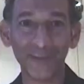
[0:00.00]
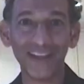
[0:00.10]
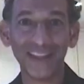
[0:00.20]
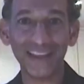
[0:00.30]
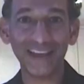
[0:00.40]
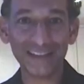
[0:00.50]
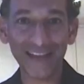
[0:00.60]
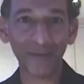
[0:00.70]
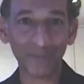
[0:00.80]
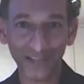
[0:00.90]
They
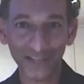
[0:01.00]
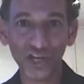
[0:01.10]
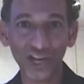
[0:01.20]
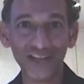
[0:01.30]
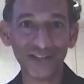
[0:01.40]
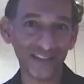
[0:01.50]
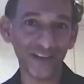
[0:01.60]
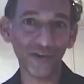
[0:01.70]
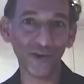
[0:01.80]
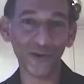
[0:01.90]
adapt, they change, they
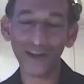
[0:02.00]
grow.